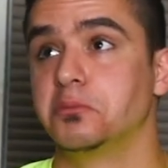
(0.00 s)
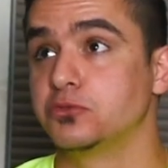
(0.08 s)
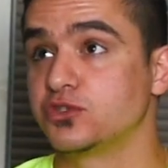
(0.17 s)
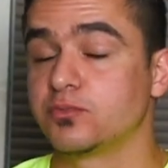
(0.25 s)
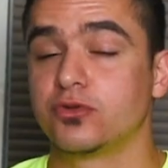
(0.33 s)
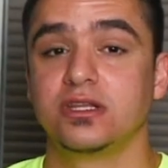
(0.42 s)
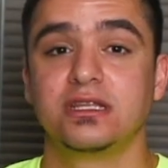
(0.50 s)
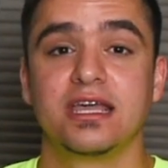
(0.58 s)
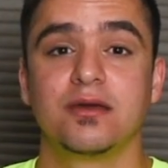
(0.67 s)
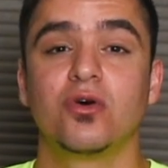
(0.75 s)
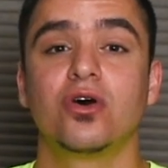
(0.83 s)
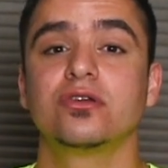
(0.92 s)
It's pretty
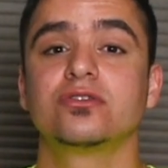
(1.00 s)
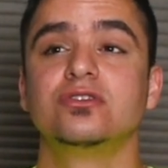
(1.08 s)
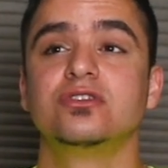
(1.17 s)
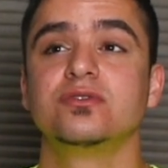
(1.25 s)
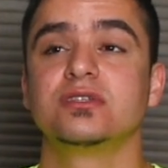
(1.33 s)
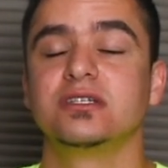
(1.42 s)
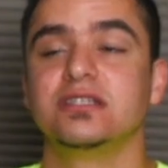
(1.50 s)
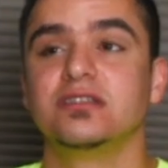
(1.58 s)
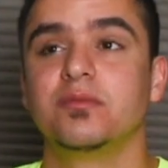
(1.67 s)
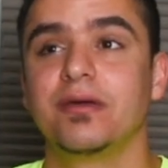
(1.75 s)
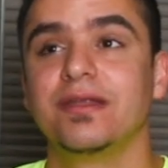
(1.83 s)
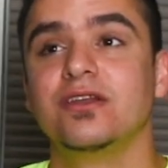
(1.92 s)
damn hard to do as an
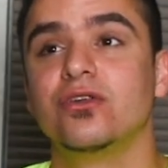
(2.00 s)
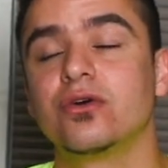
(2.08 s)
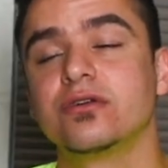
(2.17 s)
independent